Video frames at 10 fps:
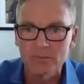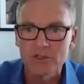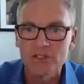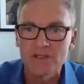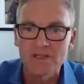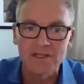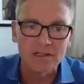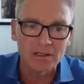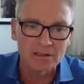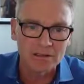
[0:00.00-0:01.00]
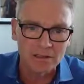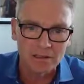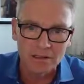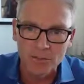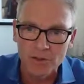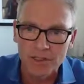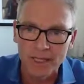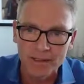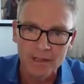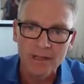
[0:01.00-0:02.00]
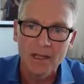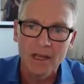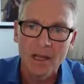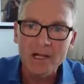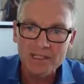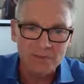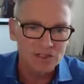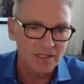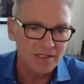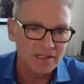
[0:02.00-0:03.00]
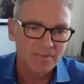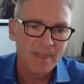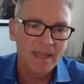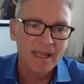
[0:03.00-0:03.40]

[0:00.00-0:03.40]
machines need to communicate amongst machines.